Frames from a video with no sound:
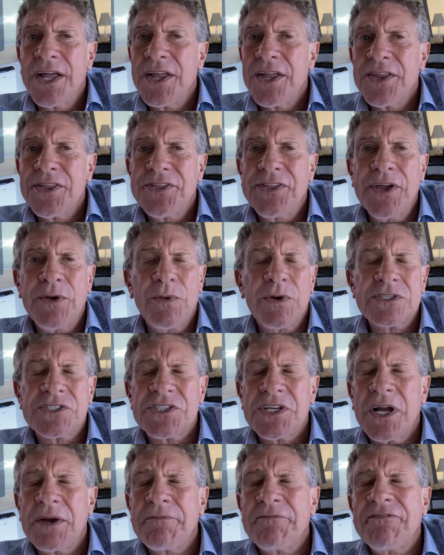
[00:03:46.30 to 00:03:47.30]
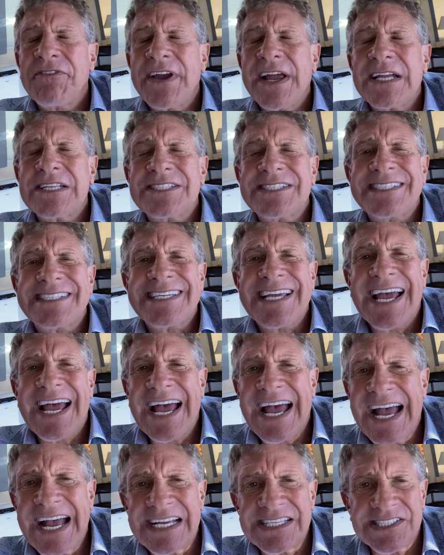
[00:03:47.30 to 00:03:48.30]
there were some
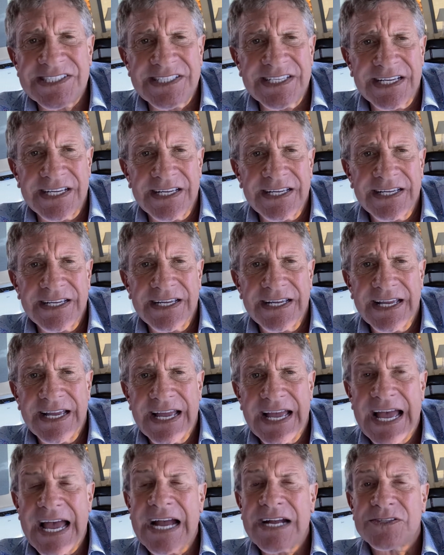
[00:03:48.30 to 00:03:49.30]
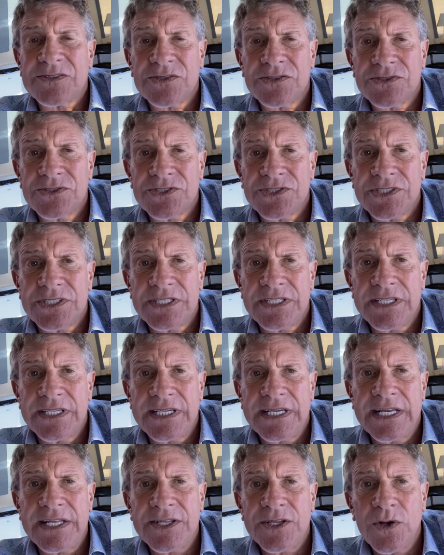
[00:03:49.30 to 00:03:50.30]
fantastic actors
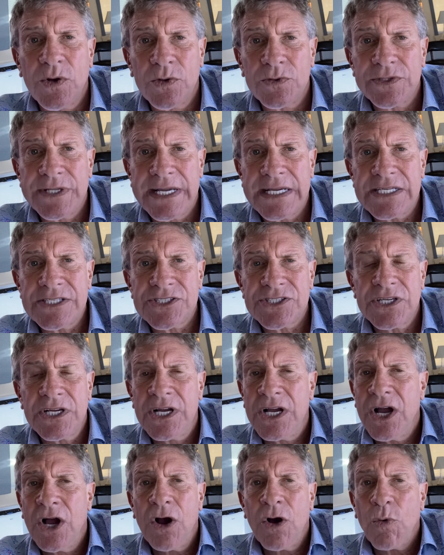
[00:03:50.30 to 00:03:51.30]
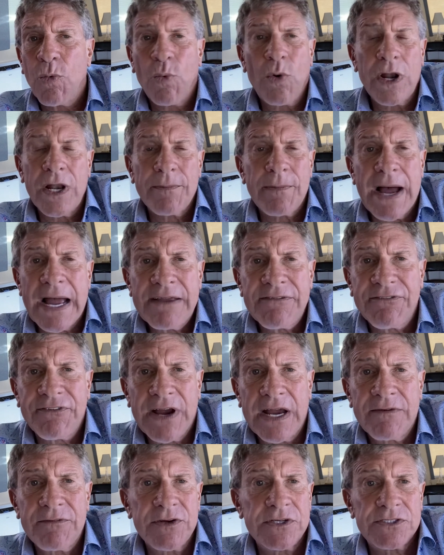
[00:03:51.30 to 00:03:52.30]
in the old days. One of my
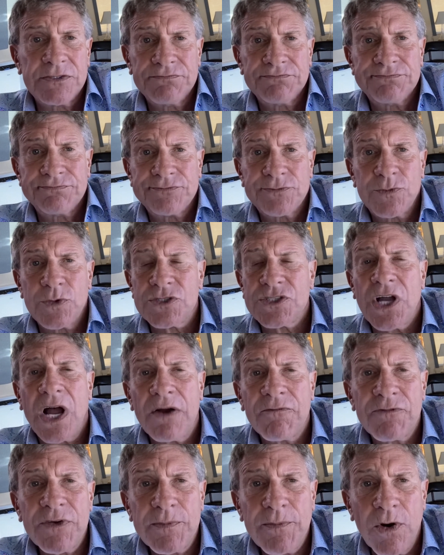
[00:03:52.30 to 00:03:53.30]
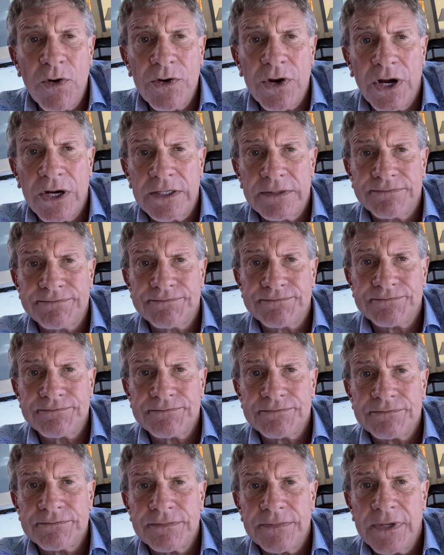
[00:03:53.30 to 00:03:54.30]
favorite was Humphrey Bogart.
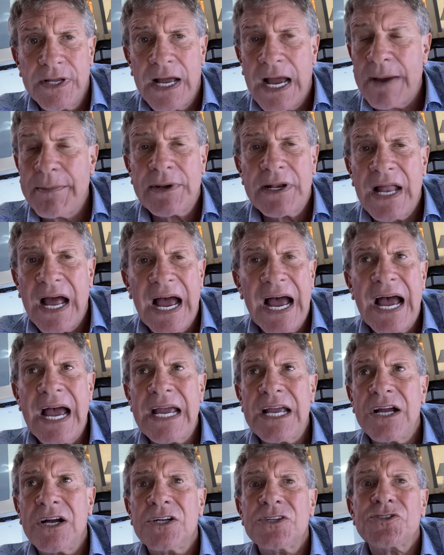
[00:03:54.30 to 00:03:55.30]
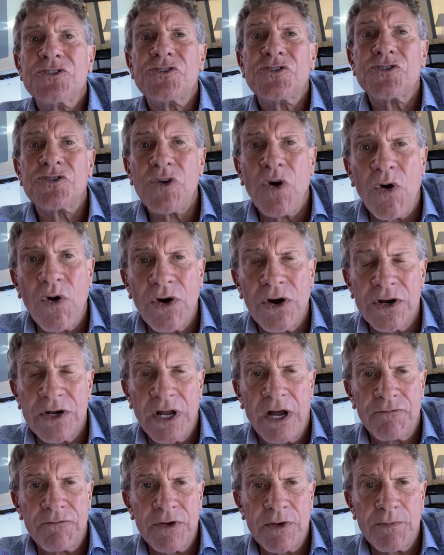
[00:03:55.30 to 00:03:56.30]
I mean, I adored
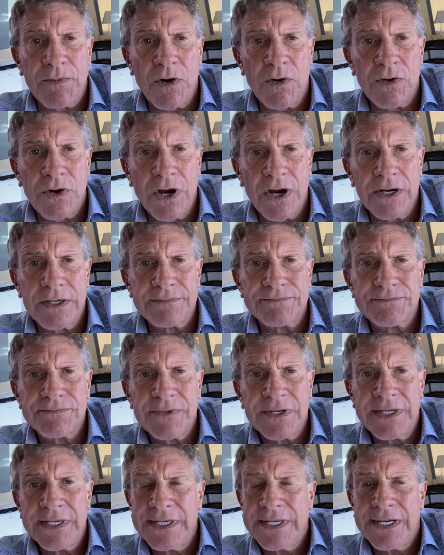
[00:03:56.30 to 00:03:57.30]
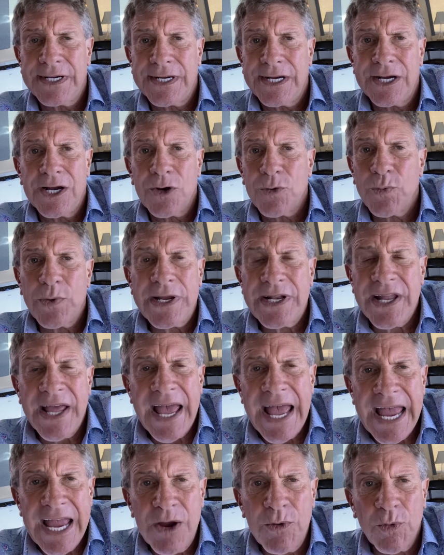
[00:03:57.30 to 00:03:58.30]
Humphrey Bogart. Rita
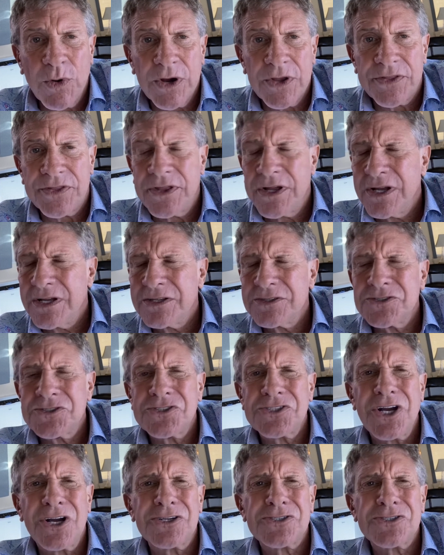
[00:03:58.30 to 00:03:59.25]
Hayworth, just